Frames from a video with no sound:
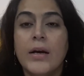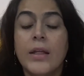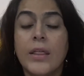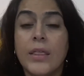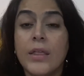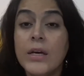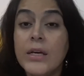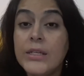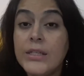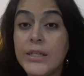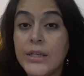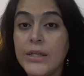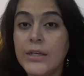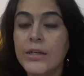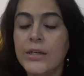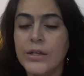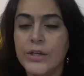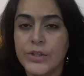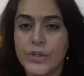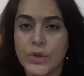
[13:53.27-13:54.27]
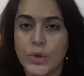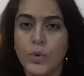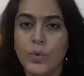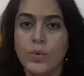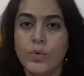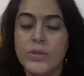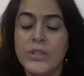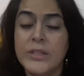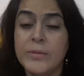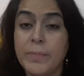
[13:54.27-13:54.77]
13 years
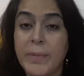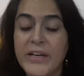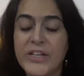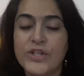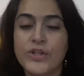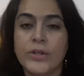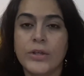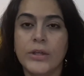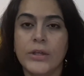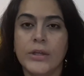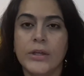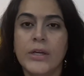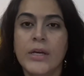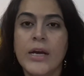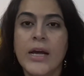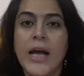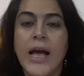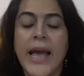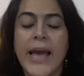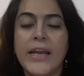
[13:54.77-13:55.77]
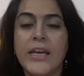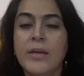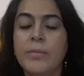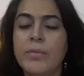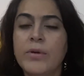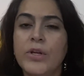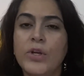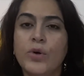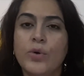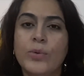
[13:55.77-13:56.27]
old, especially
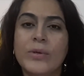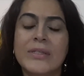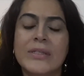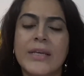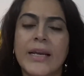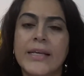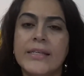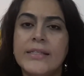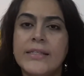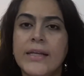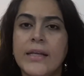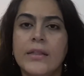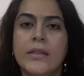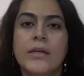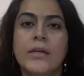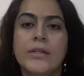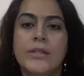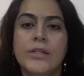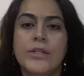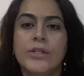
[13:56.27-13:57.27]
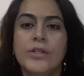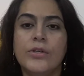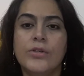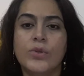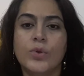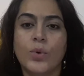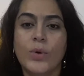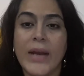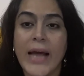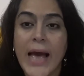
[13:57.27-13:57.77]
anybody who is less than 13
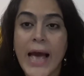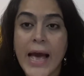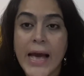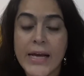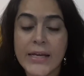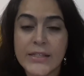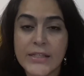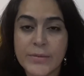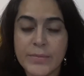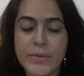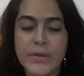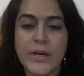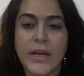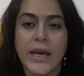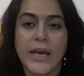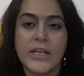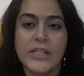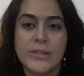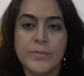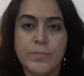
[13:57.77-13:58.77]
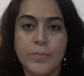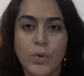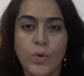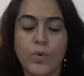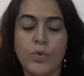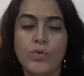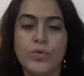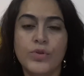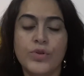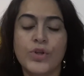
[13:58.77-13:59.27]
years old has been
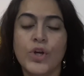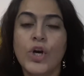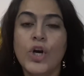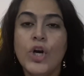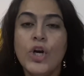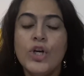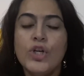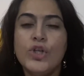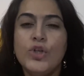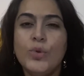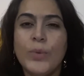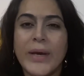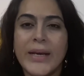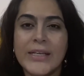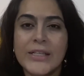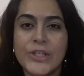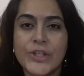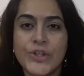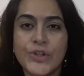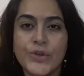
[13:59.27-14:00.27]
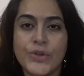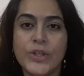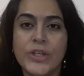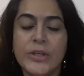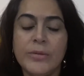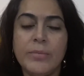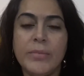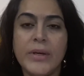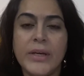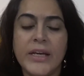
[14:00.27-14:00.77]
exposed to
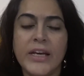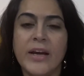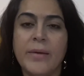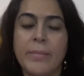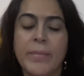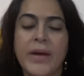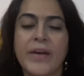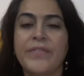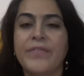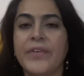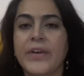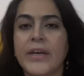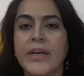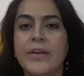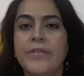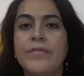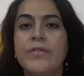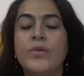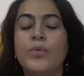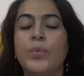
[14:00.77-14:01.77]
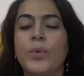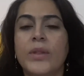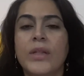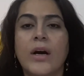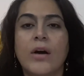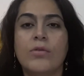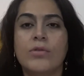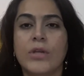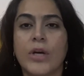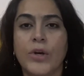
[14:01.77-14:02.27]
extreme EMF even without